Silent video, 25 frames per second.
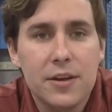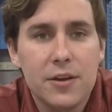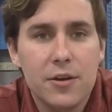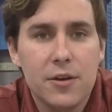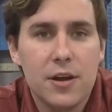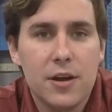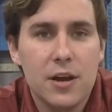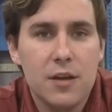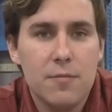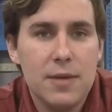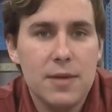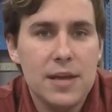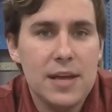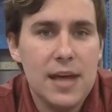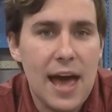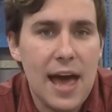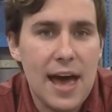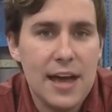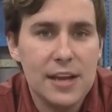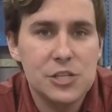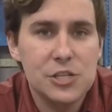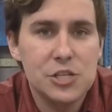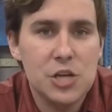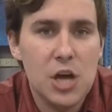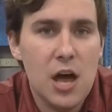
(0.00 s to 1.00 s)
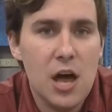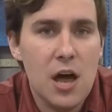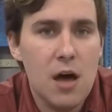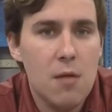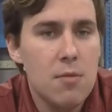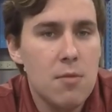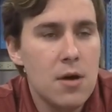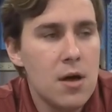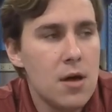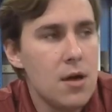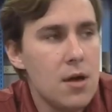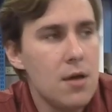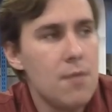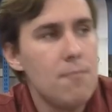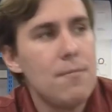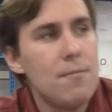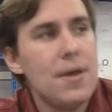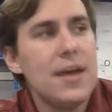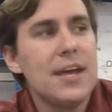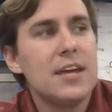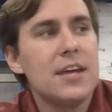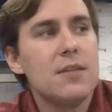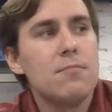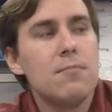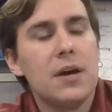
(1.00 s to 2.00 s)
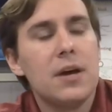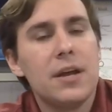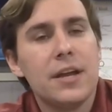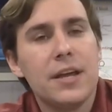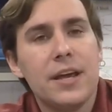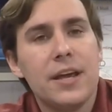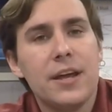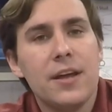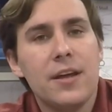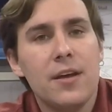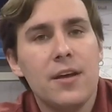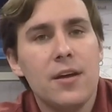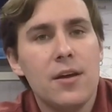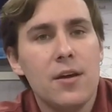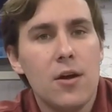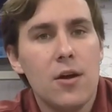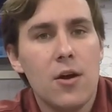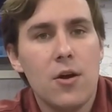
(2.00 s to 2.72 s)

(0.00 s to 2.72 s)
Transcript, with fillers: You're going to be at a job, making money,